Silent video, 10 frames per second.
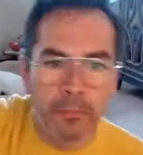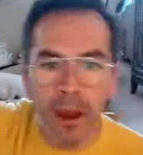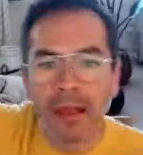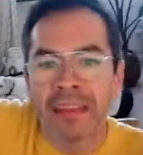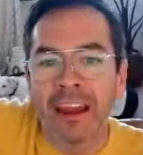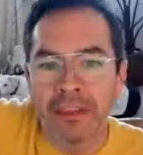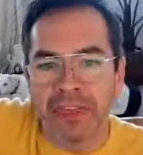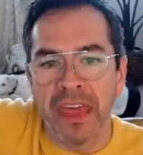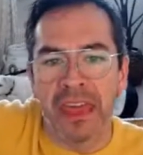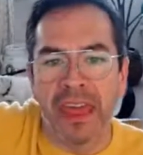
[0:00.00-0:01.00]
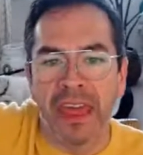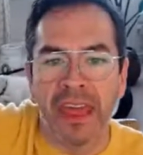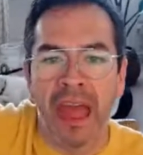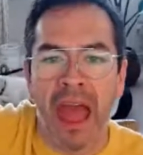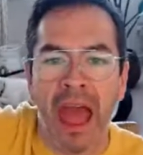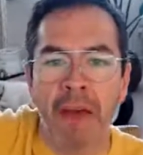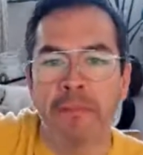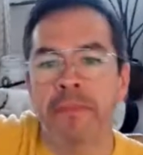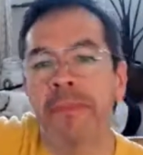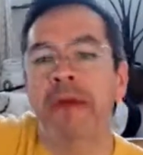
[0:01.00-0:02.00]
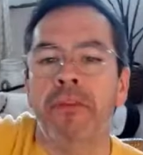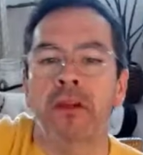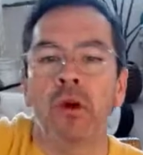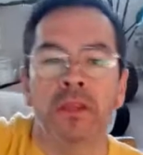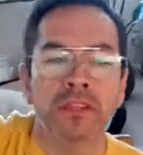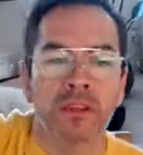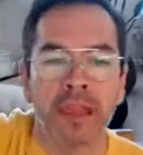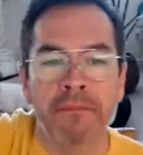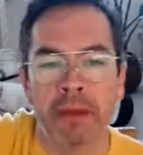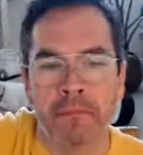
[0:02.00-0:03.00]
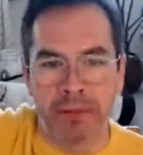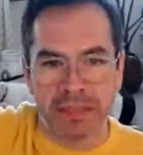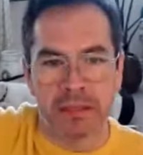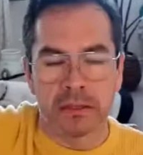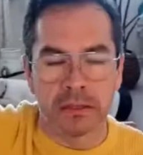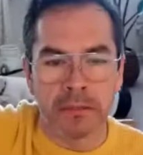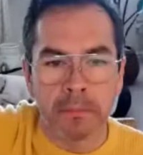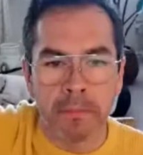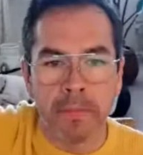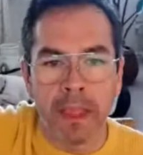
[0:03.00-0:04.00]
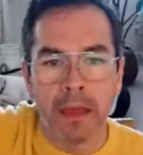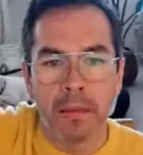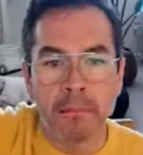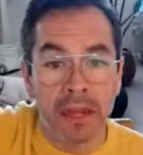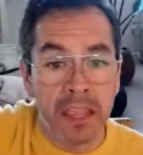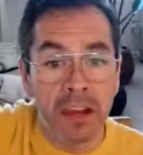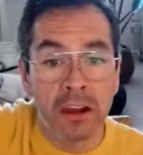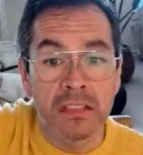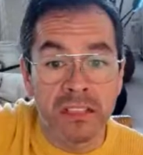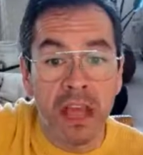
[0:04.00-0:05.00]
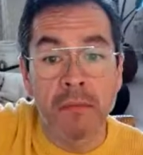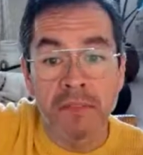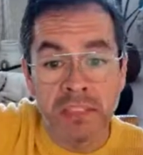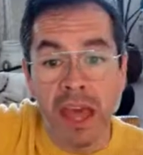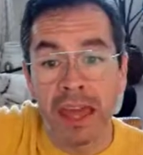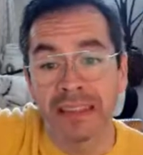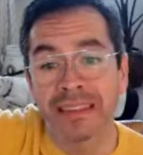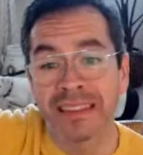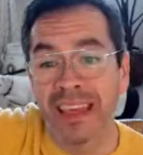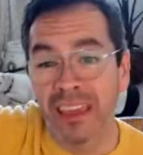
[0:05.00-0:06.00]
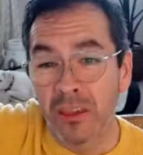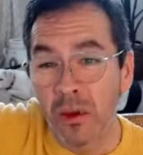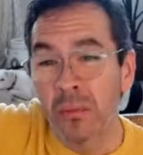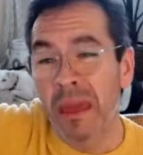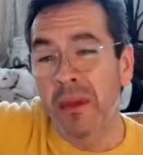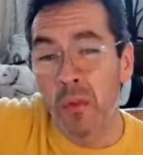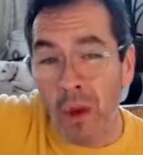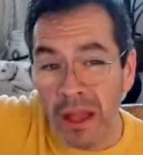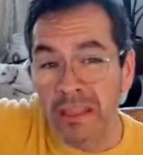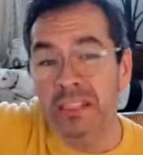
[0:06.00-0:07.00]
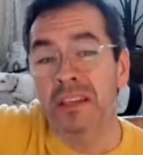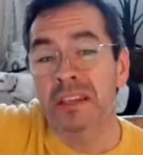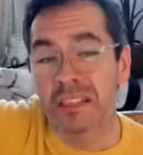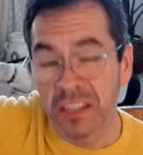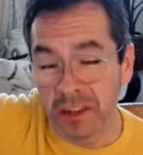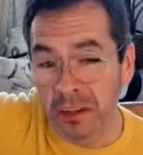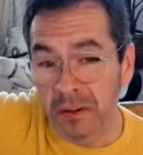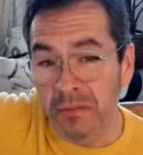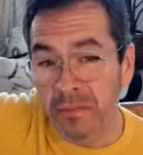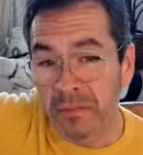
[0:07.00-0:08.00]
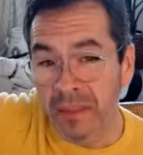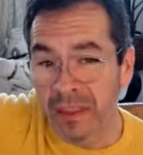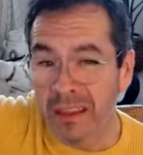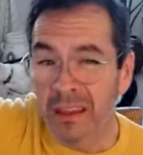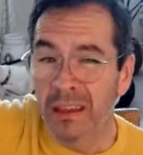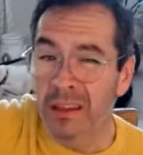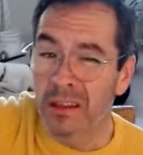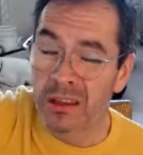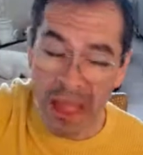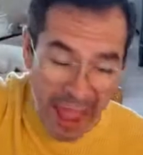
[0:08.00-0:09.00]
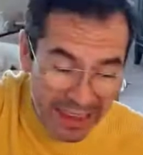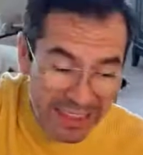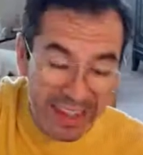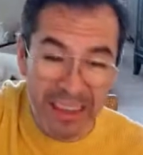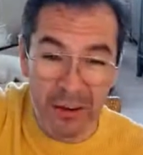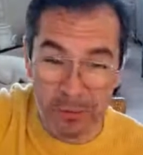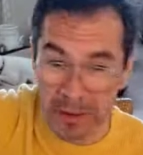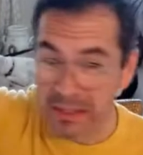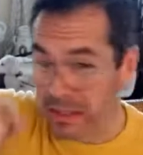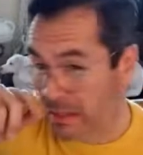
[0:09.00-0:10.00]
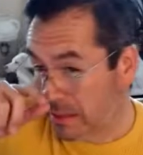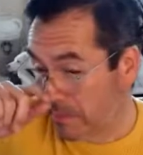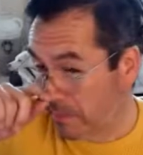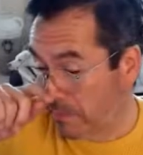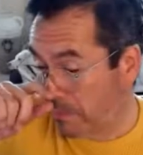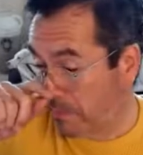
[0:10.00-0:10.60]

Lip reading: You probably are thinking, I'm never going to leave my business. But here are some signs that you may want to consider exiting your business.